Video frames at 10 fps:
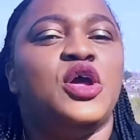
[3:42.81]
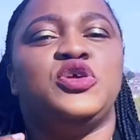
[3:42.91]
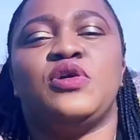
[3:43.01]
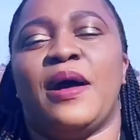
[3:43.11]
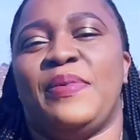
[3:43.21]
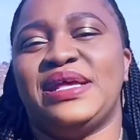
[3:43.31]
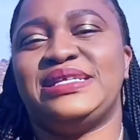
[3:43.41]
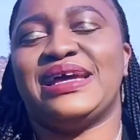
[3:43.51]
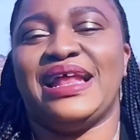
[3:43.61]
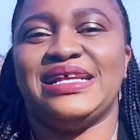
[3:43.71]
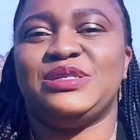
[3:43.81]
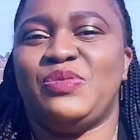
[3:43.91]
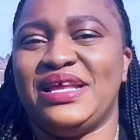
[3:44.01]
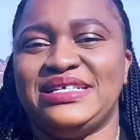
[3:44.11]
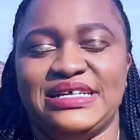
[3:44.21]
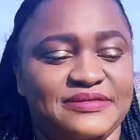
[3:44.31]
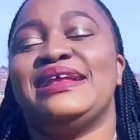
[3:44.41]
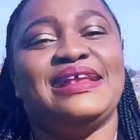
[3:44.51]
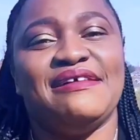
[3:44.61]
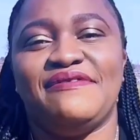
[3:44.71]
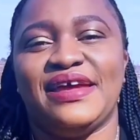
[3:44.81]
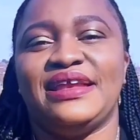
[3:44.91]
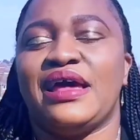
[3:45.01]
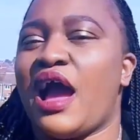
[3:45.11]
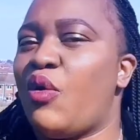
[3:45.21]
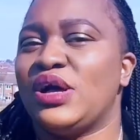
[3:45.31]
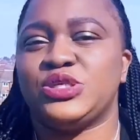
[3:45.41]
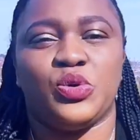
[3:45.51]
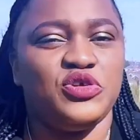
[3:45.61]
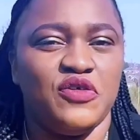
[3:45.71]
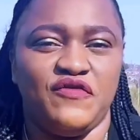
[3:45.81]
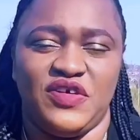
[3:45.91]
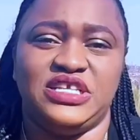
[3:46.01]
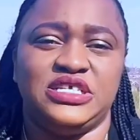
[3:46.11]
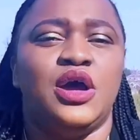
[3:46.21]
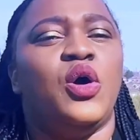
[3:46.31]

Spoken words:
You are basically spending 11 hours on your feet